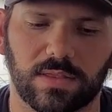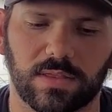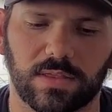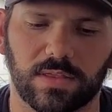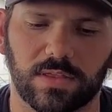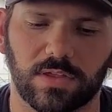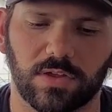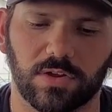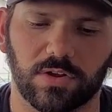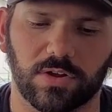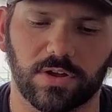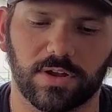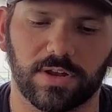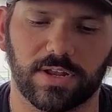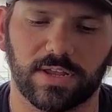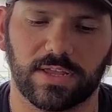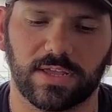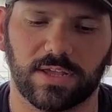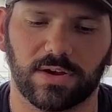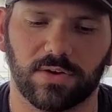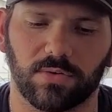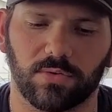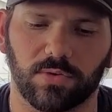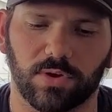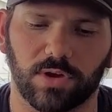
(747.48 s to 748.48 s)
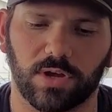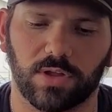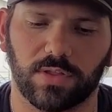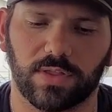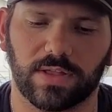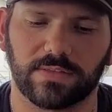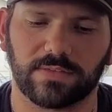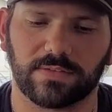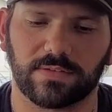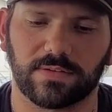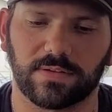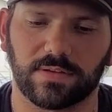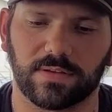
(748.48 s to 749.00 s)
you're going to get a reel
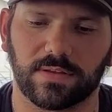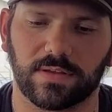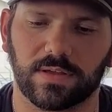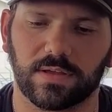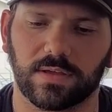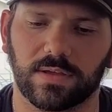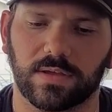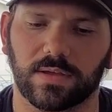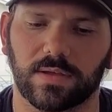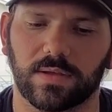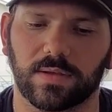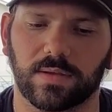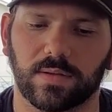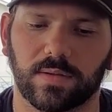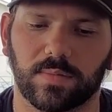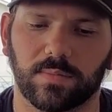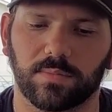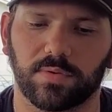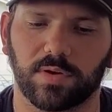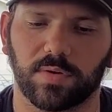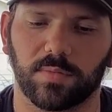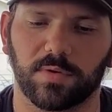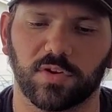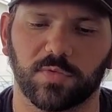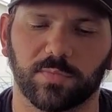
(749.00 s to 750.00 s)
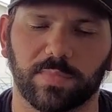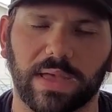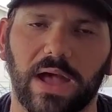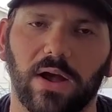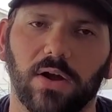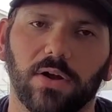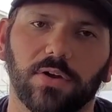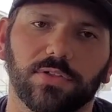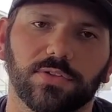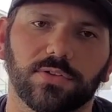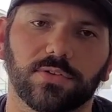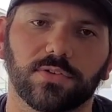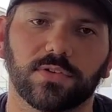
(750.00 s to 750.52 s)
that's going to pretty much
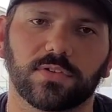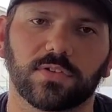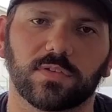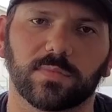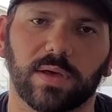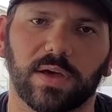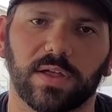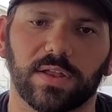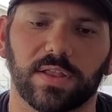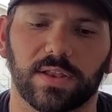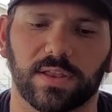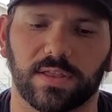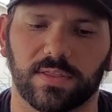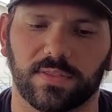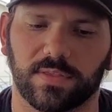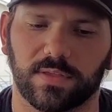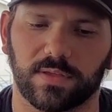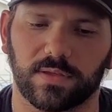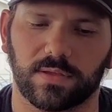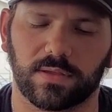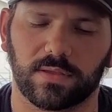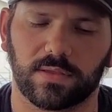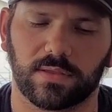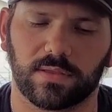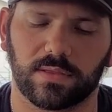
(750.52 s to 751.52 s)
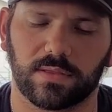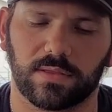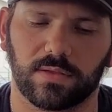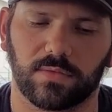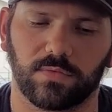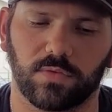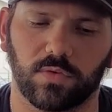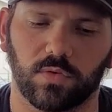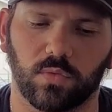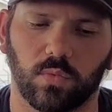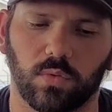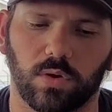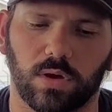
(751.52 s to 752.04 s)
power through just about anything. If
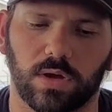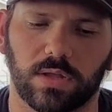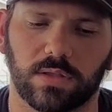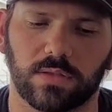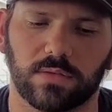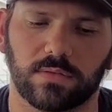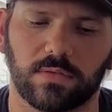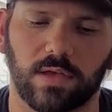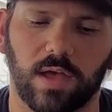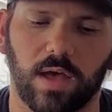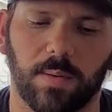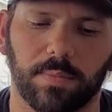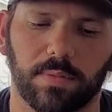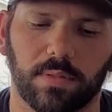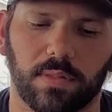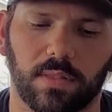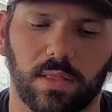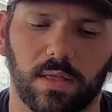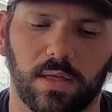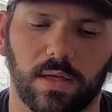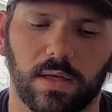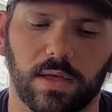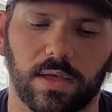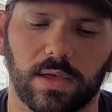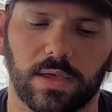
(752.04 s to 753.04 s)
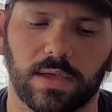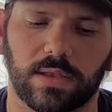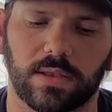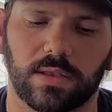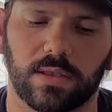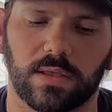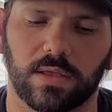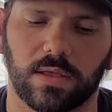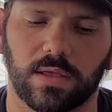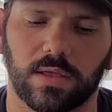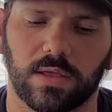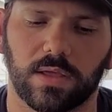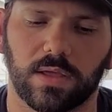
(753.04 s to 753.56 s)
you're wanting top of the line,
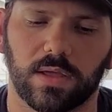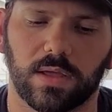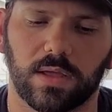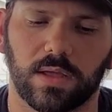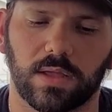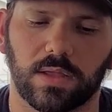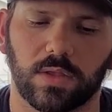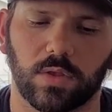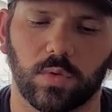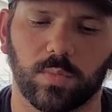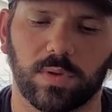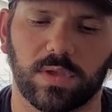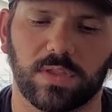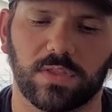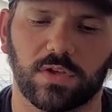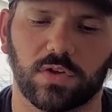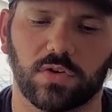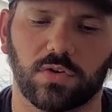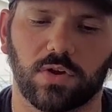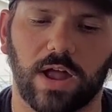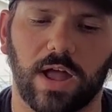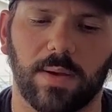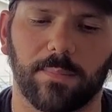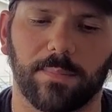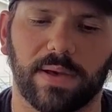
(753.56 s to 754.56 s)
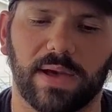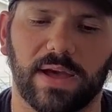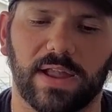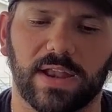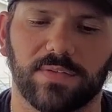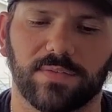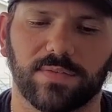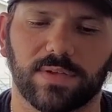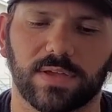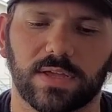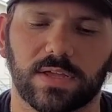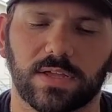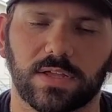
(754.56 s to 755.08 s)
you beat the crap out
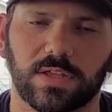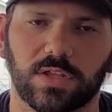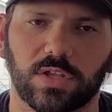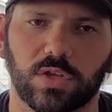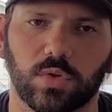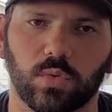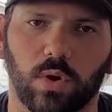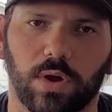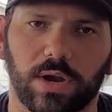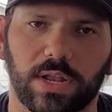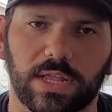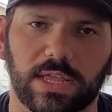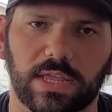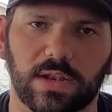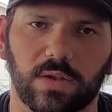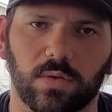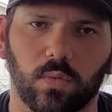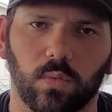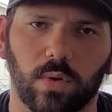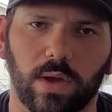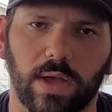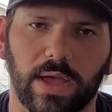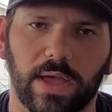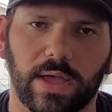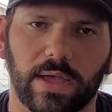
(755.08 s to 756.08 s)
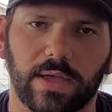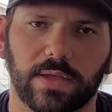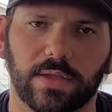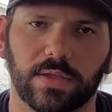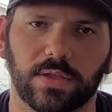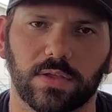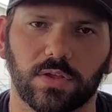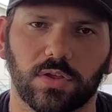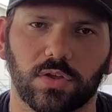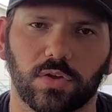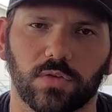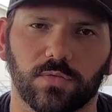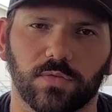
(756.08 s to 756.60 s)
of it, you want to get it wet,
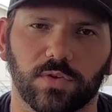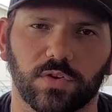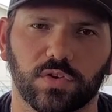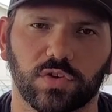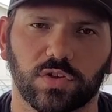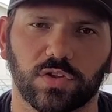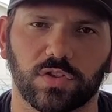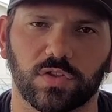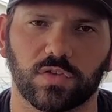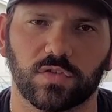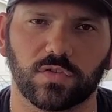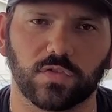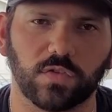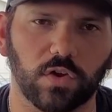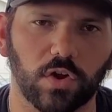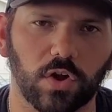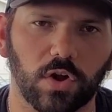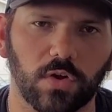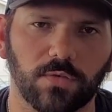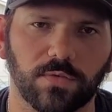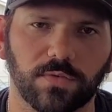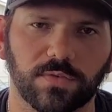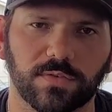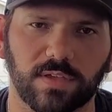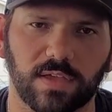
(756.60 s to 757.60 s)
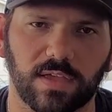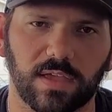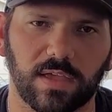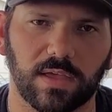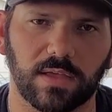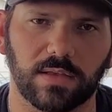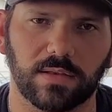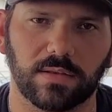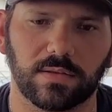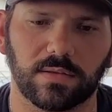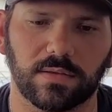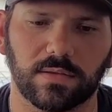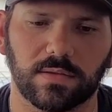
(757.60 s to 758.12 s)
you're fishing in the surf,
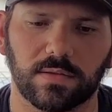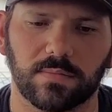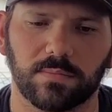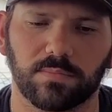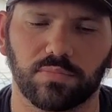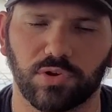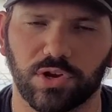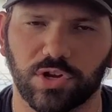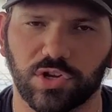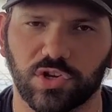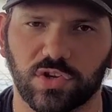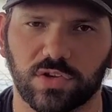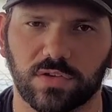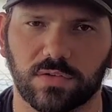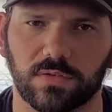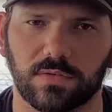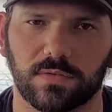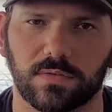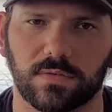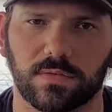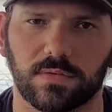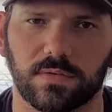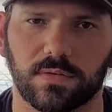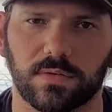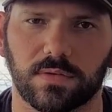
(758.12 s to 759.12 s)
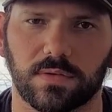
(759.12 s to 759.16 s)
sand, bridges,